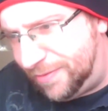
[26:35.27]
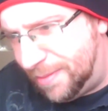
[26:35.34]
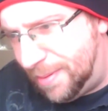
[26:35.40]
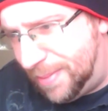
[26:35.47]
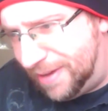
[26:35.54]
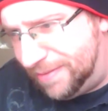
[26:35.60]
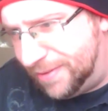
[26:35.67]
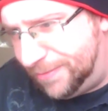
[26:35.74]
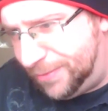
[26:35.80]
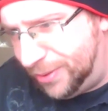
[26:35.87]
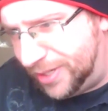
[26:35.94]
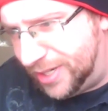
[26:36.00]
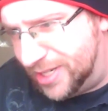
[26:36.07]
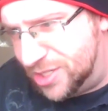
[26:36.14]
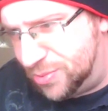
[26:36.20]
from above the
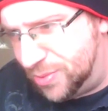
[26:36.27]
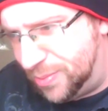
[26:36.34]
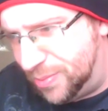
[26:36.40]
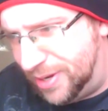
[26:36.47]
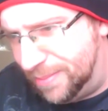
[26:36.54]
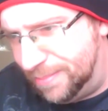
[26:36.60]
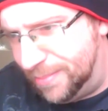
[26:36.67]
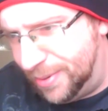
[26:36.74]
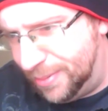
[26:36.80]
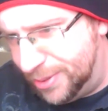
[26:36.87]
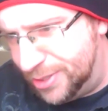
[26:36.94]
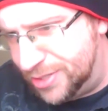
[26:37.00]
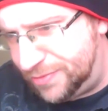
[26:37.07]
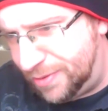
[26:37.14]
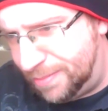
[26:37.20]
foliage when we
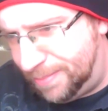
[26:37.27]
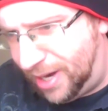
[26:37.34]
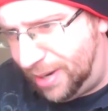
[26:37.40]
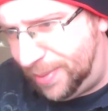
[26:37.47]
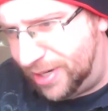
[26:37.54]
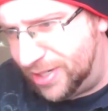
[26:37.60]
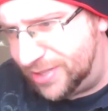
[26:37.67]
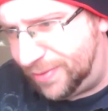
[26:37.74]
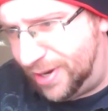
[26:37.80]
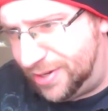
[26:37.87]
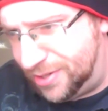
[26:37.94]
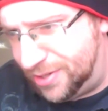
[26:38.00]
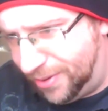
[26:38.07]
emerged from Barbar's front